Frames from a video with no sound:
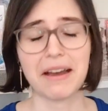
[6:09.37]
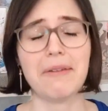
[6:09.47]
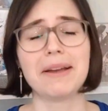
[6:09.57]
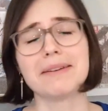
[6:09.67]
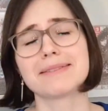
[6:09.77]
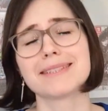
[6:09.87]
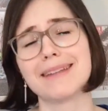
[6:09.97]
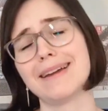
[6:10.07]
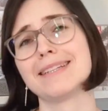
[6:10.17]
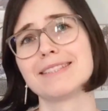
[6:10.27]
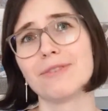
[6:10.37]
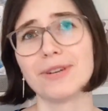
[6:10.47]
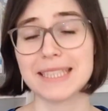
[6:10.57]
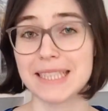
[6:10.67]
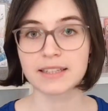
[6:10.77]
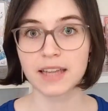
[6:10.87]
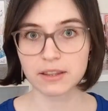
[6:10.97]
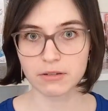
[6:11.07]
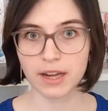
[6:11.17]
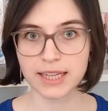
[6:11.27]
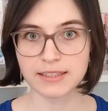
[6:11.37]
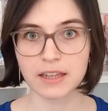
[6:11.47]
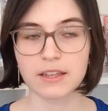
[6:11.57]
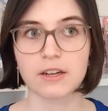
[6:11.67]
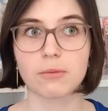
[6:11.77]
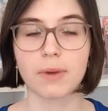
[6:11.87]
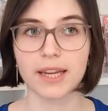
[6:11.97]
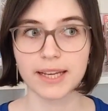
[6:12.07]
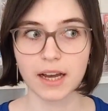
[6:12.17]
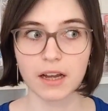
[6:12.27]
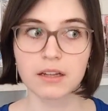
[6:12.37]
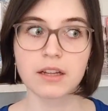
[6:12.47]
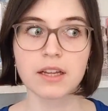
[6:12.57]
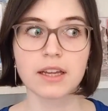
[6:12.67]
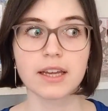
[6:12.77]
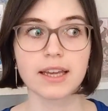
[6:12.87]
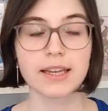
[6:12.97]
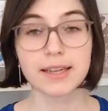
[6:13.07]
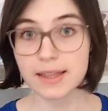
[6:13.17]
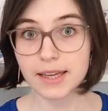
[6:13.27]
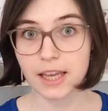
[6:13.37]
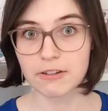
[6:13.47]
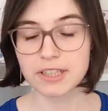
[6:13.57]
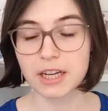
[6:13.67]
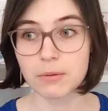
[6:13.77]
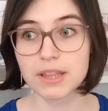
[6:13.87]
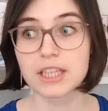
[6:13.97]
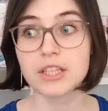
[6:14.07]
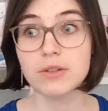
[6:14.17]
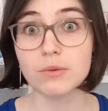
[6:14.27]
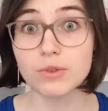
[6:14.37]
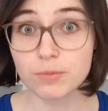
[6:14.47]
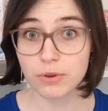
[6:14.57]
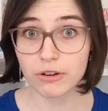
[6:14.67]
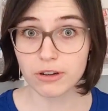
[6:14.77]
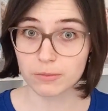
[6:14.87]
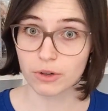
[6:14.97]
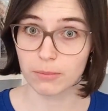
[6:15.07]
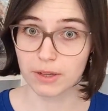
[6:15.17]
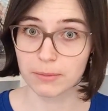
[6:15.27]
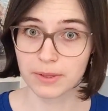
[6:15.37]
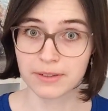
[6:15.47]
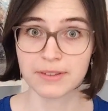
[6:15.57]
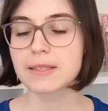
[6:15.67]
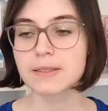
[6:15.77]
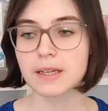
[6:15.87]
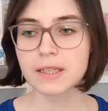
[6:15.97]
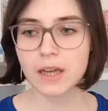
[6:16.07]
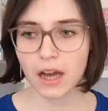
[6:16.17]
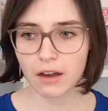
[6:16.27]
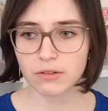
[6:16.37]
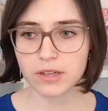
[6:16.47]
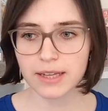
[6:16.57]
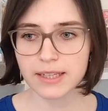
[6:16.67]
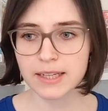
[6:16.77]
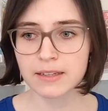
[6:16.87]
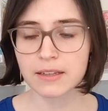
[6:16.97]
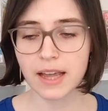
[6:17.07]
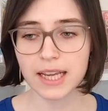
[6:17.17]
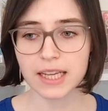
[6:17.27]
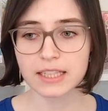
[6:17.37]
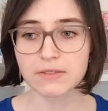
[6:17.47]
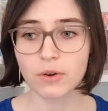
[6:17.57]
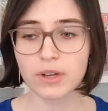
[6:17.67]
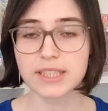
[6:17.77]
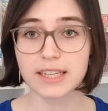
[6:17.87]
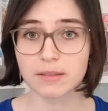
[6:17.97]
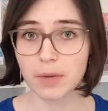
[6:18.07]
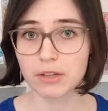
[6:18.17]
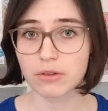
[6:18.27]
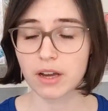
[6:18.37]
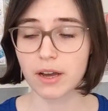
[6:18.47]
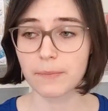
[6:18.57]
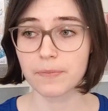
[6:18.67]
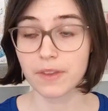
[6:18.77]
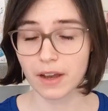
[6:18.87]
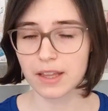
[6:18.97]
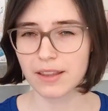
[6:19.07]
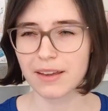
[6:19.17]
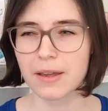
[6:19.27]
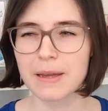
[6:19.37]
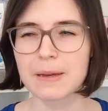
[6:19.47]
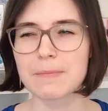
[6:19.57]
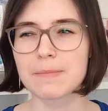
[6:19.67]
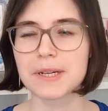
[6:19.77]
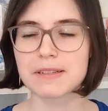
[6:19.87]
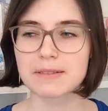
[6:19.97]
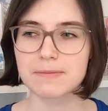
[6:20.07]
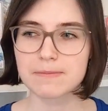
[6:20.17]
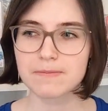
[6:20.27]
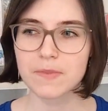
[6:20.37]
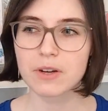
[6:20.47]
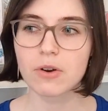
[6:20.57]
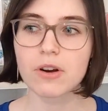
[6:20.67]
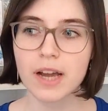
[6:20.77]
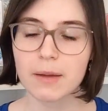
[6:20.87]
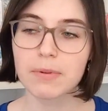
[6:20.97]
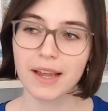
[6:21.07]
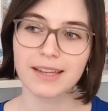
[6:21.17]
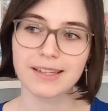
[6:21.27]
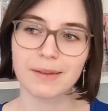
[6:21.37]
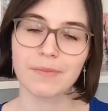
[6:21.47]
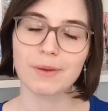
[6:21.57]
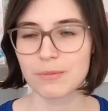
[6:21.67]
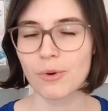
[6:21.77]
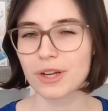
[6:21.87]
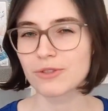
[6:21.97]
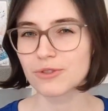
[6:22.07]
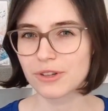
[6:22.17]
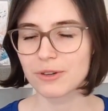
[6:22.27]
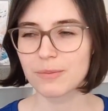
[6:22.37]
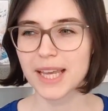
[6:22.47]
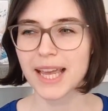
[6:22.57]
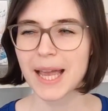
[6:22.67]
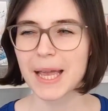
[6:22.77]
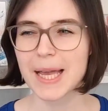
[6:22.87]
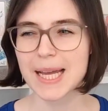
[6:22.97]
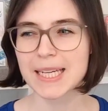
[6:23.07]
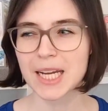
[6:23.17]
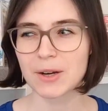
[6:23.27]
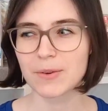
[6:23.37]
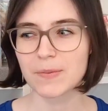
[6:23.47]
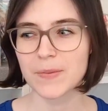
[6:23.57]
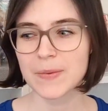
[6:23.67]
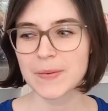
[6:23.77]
how I couldn't stand his voice. And Natora in Sandrion Palika, another character with a huge broken problem. And starting out, I didn't like his voice as Madoka neither, but the longer I played him, the more it grew on me, and now